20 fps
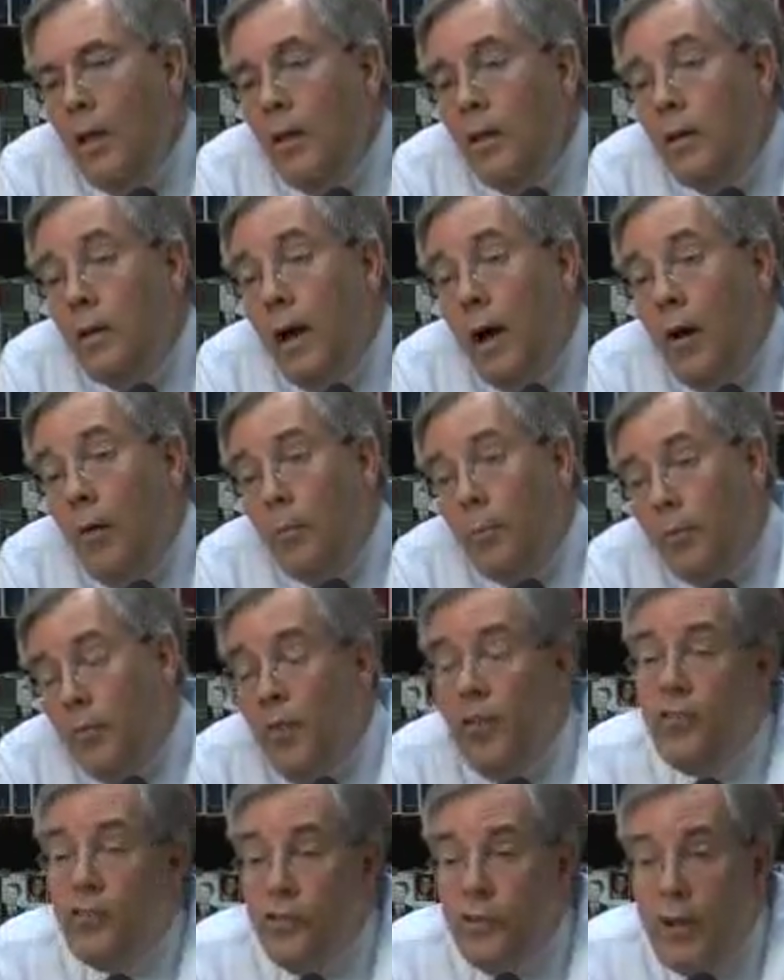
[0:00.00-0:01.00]
Now,
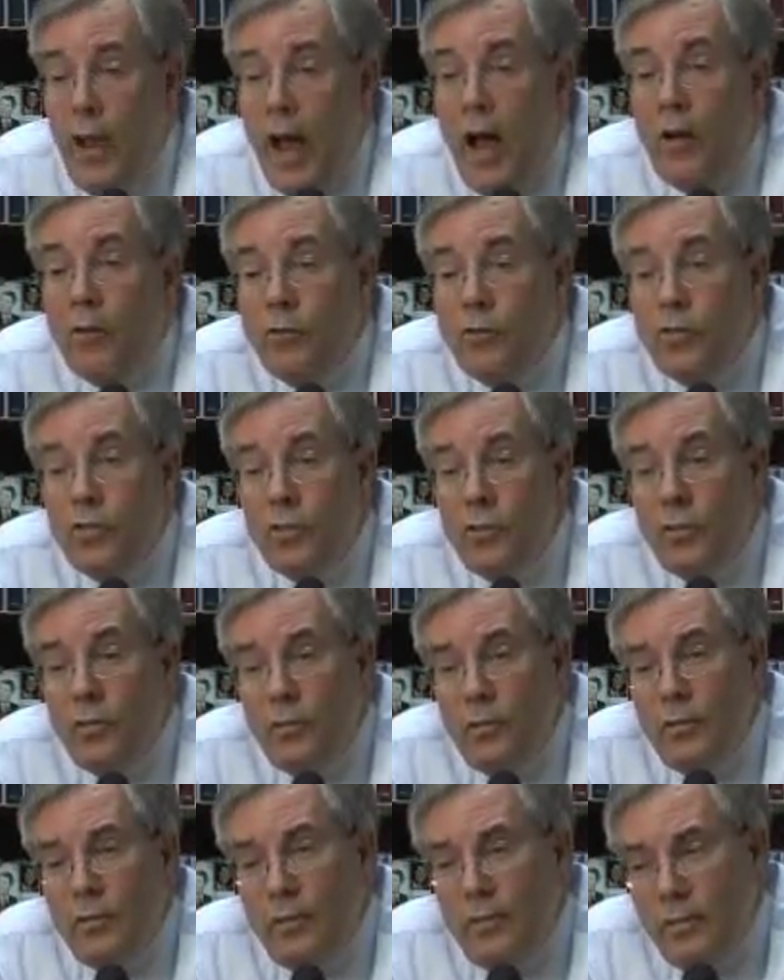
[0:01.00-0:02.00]
Professor Downs
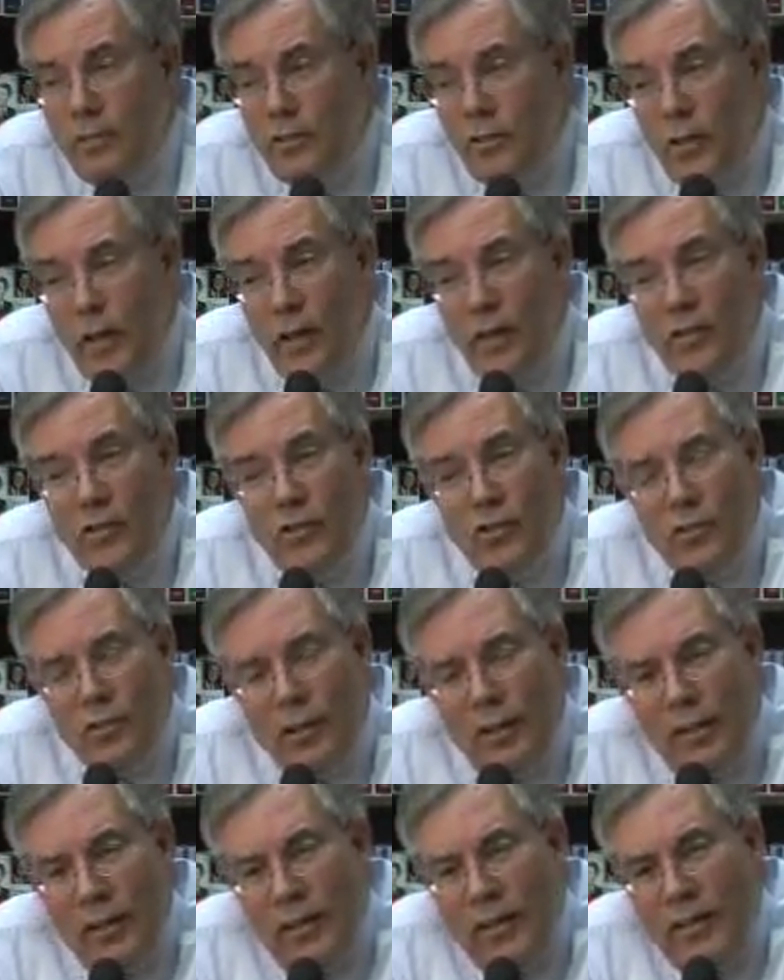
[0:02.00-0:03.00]
says,
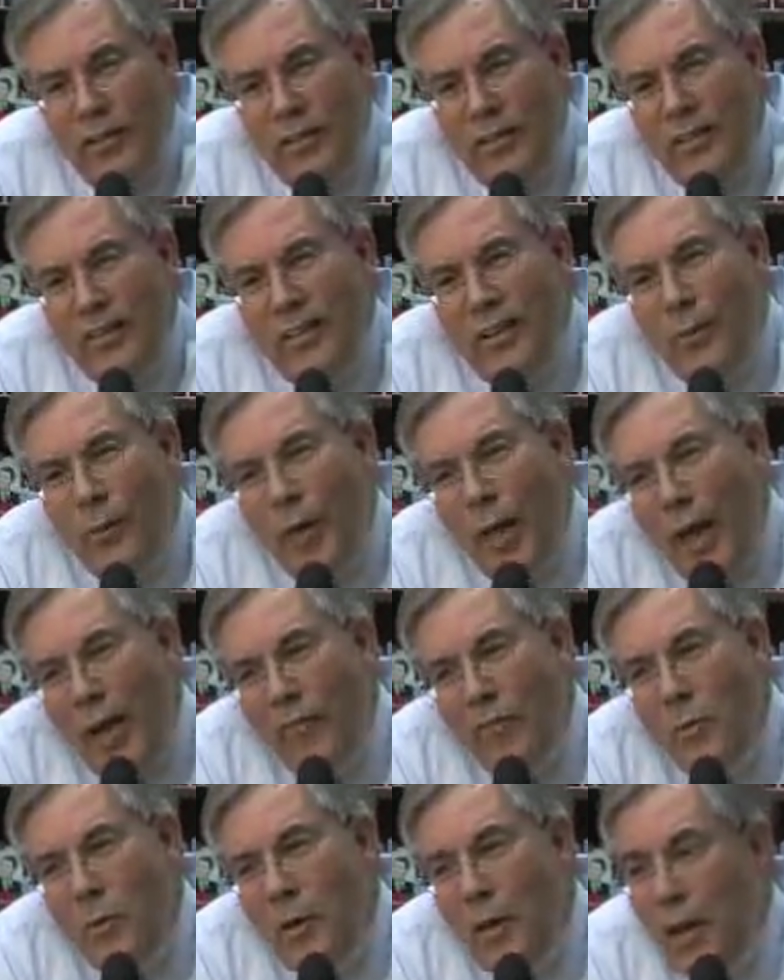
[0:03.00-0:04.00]
we
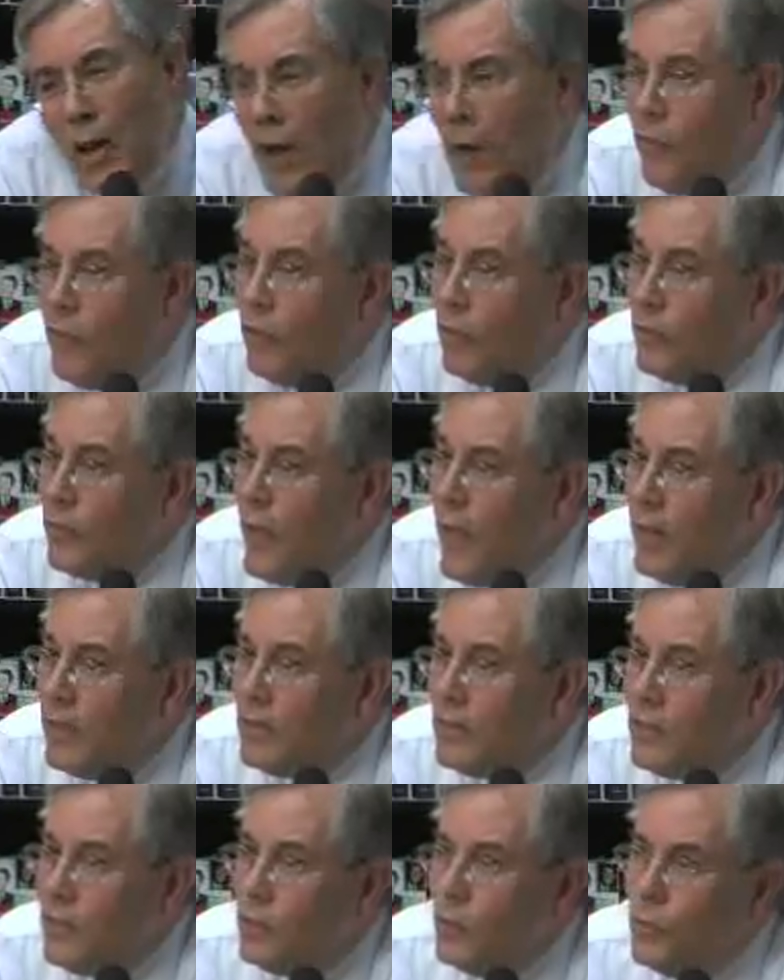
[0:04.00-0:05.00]
have to be careful
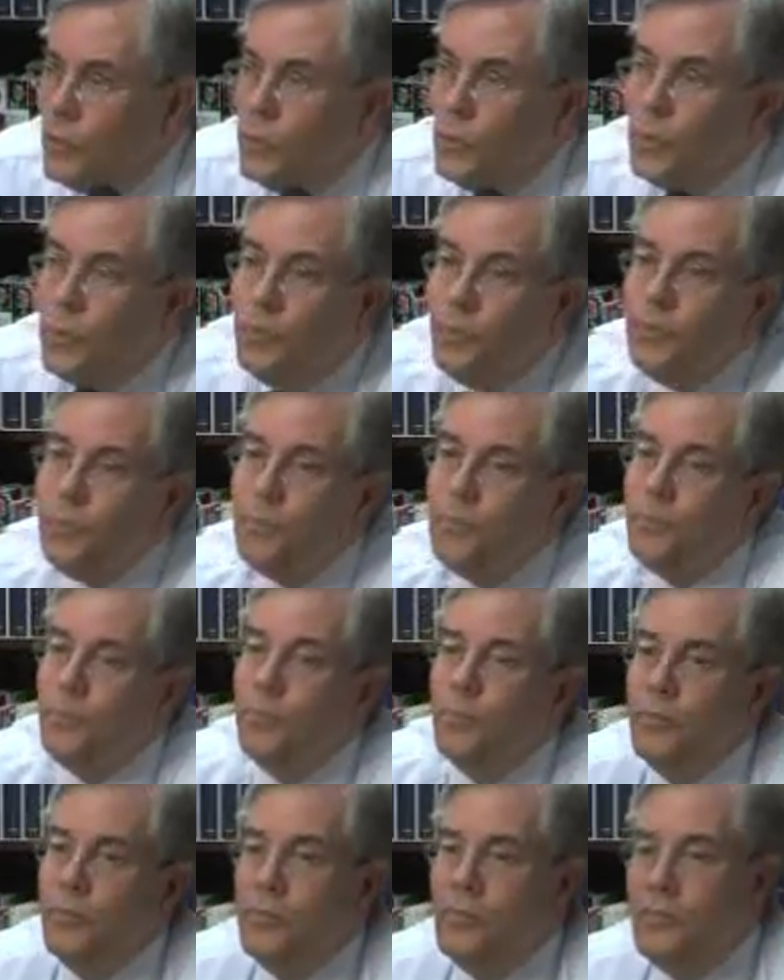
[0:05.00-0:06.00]
not to
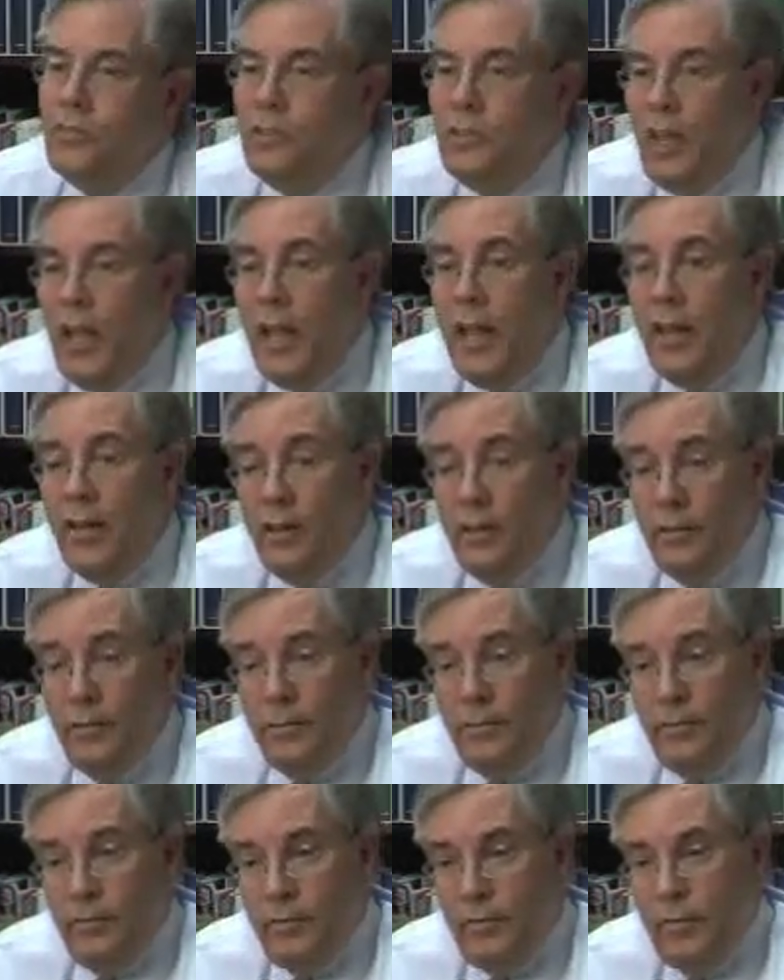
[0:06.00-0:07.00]
take
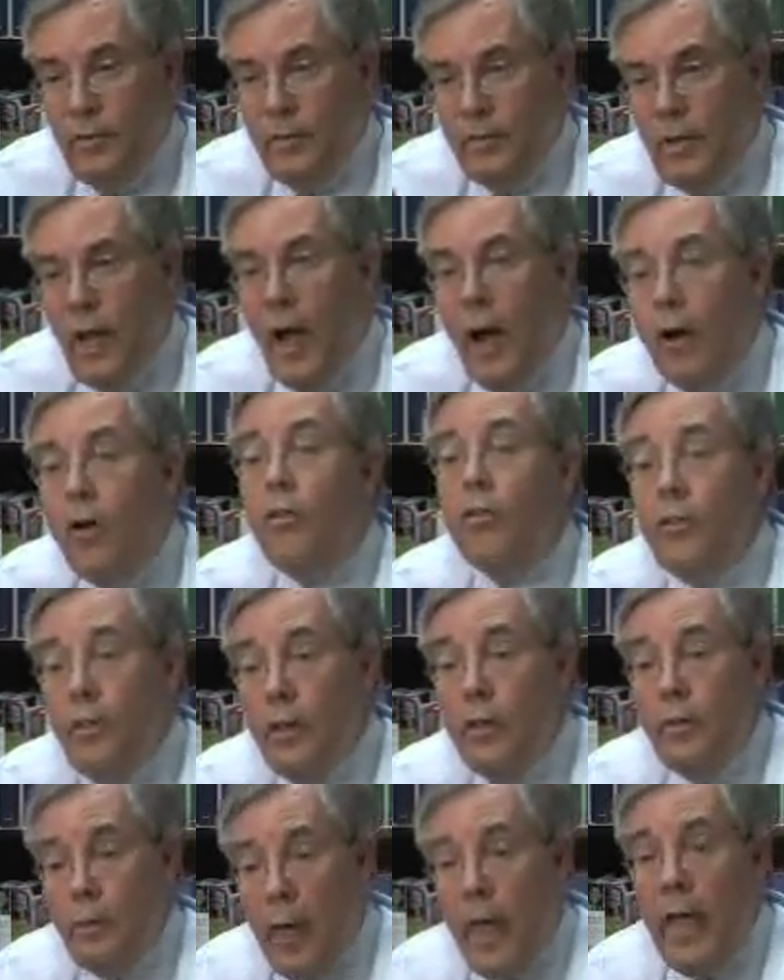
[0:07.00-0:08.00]
out of
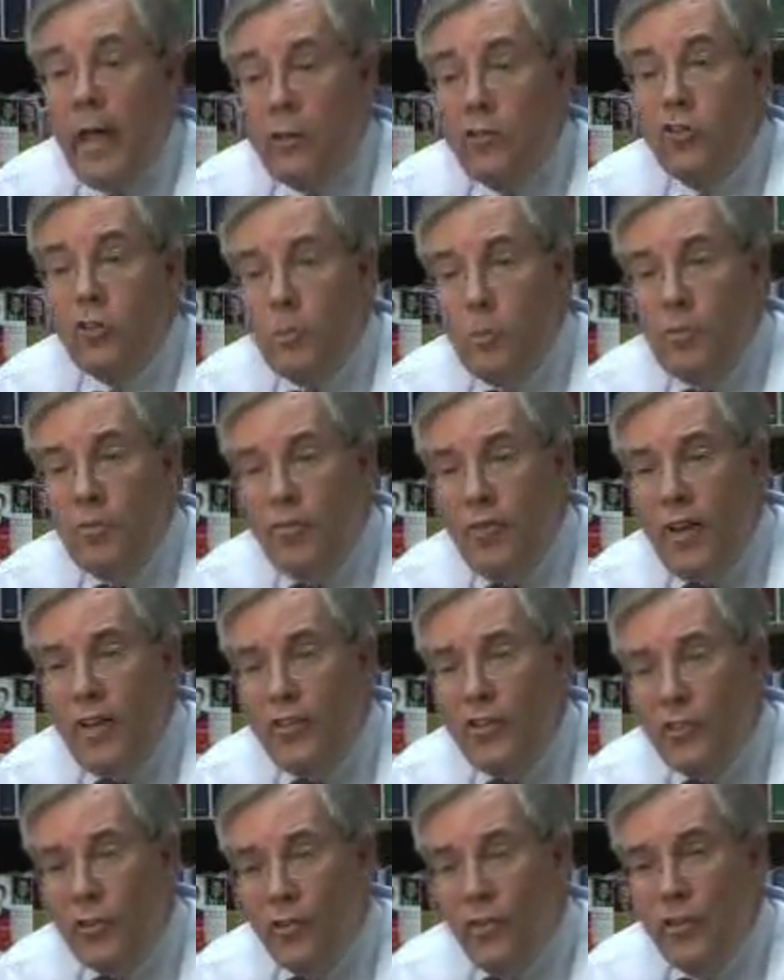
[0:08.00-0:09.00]
the hands of the
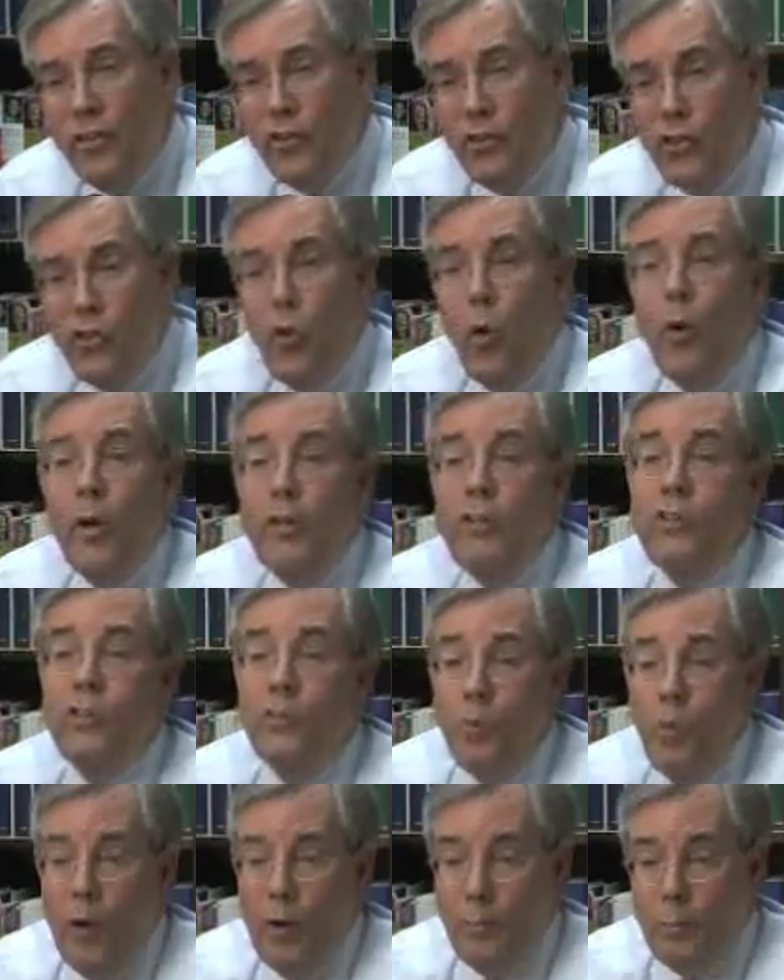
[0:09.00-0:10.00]
professor the choice
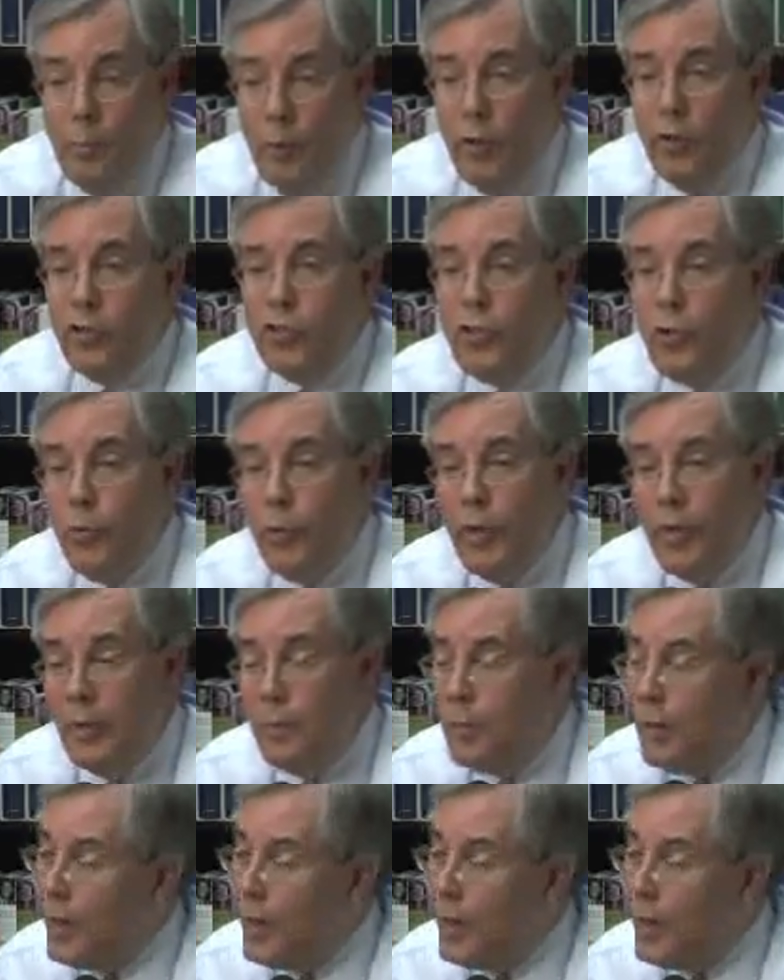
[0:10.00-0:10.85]
of what books to read.